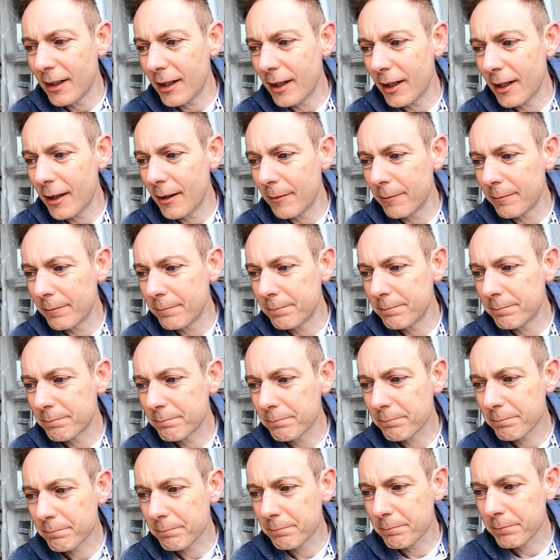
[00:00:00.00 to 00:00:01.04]
Um,
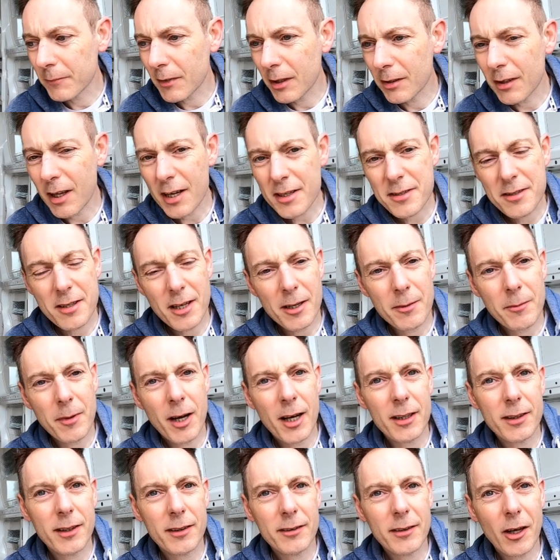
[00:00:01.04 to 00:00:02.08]
last time I
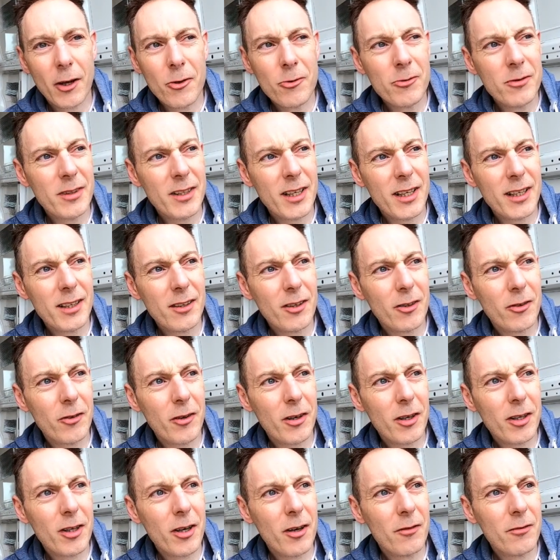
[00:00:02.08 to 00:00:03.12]
had a down day or
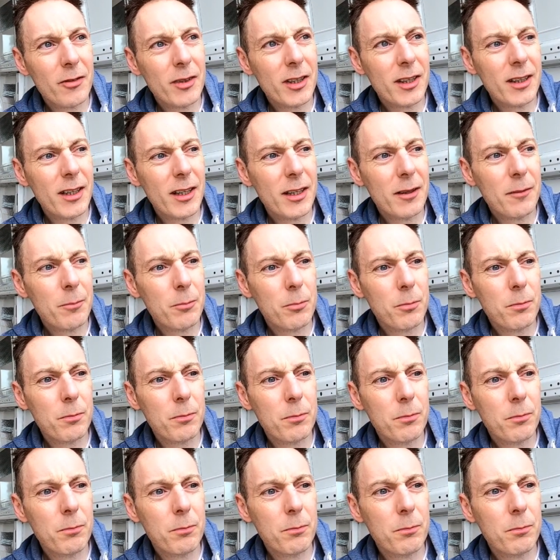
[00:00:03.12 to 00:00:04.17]
a recovery day
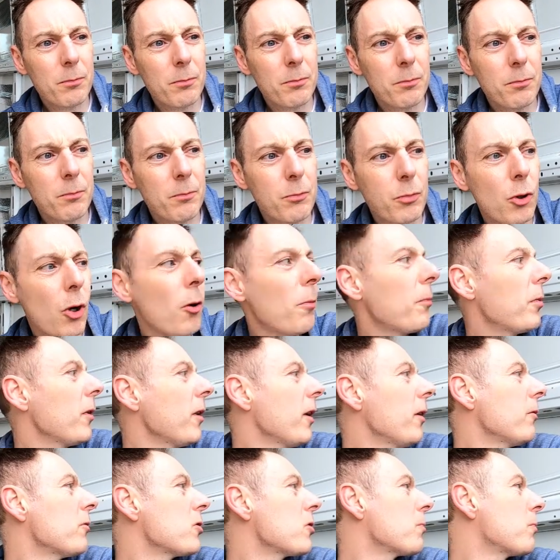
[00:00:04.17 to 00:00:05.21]

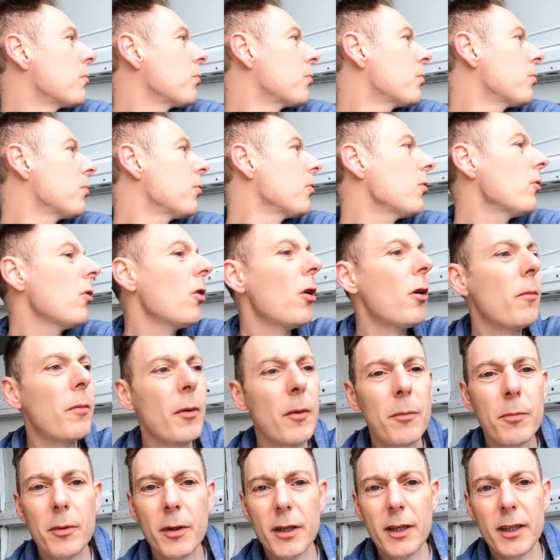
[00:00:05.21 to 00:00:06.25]
properly was
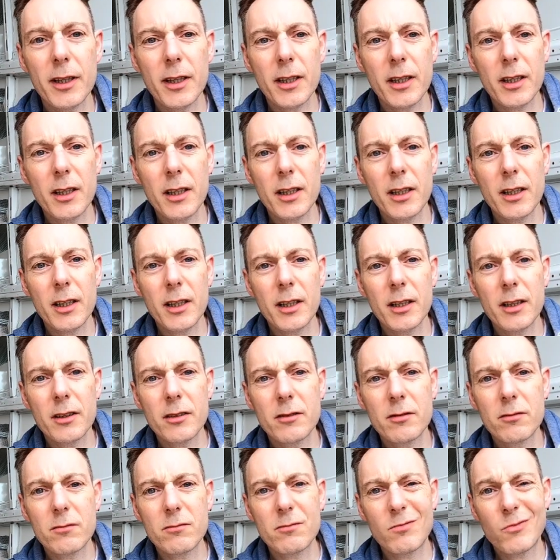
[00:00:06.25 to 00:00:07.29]
probably
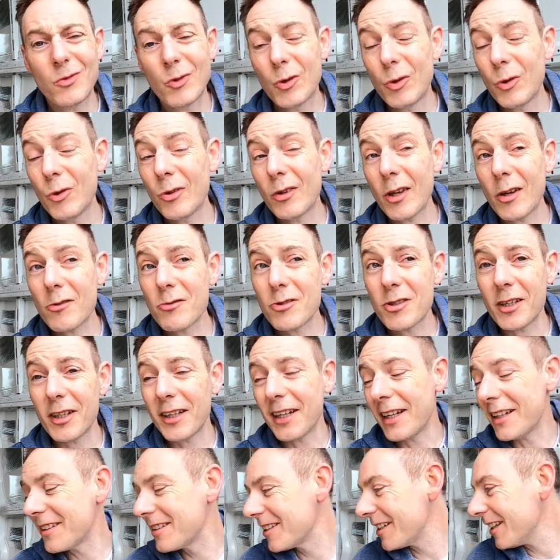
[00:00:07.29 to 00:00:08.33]

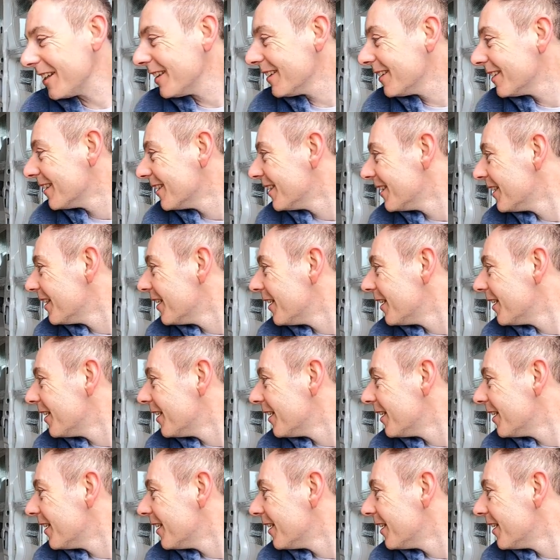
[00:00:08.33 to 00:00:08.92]
2018,